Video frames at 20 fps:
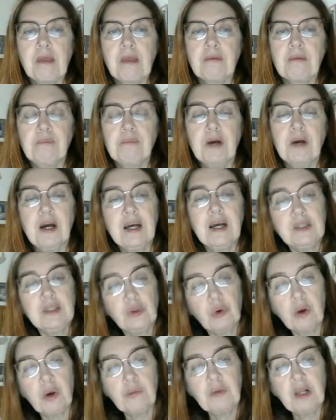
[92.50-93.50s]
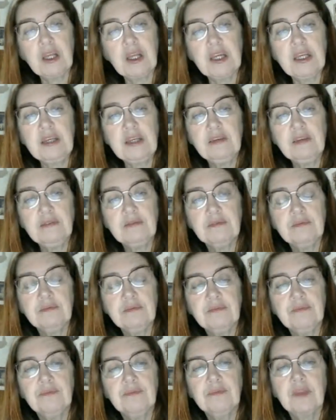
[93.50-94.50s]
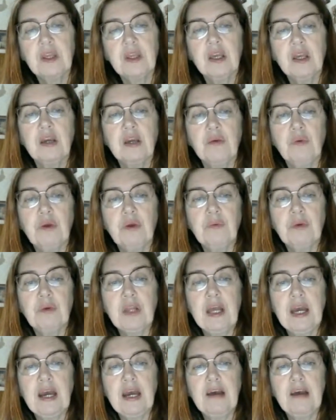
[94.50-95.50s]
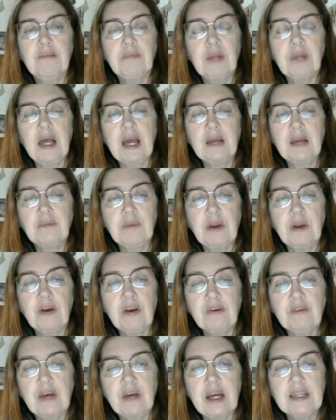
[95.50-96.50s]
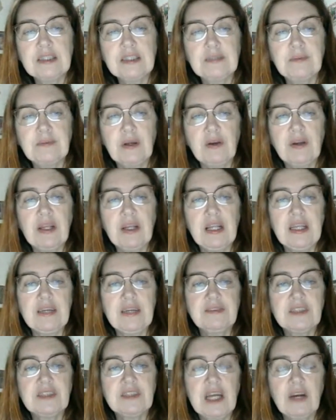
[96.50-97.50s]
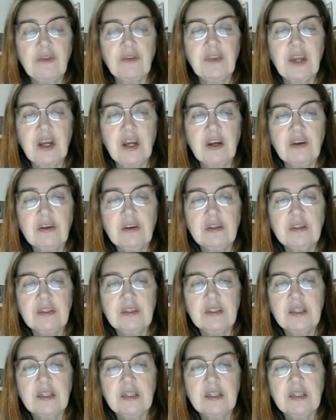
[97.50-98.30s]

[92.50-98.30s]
But normally we would have blackberry and raspberry leaves out there.